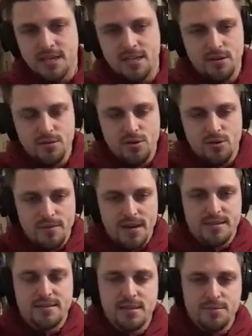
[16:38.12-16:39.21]
coached
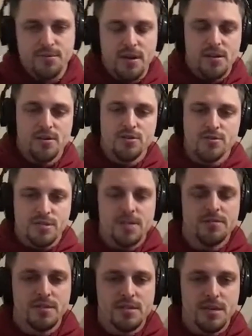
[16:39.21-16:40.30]
quarterbacks at Temple. I coached
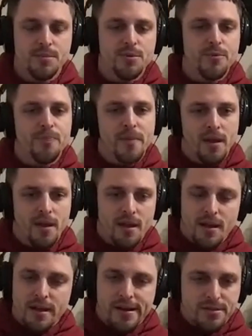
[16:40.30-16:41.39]
receivers at Temple.
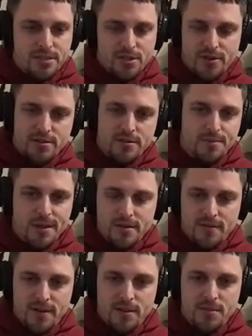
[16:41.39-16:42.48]
I was a director of player
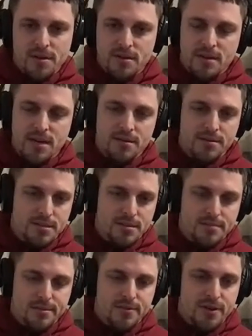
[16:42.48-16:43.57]
development. I was a
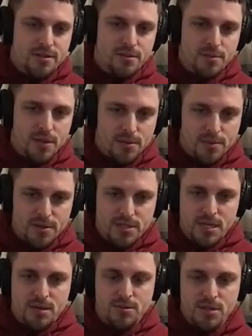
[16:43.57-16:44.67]
director of player
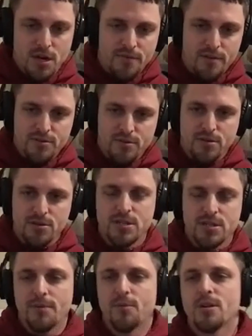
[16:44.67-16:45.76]
personnel. I was offensive recruiting.
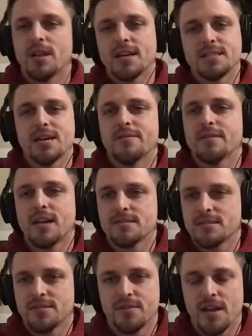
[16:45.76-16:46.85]
So I wore like 7,000
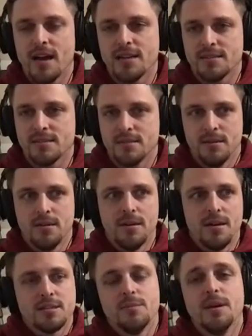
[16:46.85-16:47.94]
different hats. And
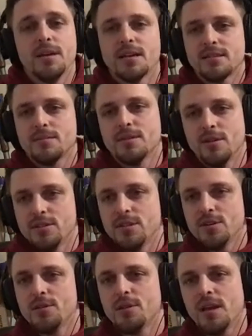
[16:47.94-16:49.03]
to me, that's something, it's a
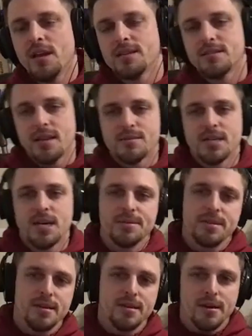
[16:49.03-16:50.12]
good thing. At the same time, it's
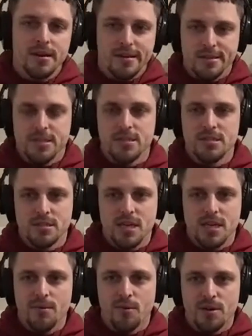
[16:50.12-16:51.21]
like, all right, could you have just
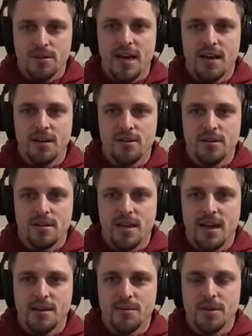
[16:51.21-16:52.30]
kept one hat on,
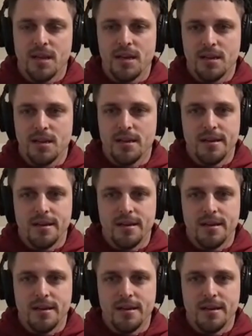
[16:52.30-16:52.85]
Adam, and like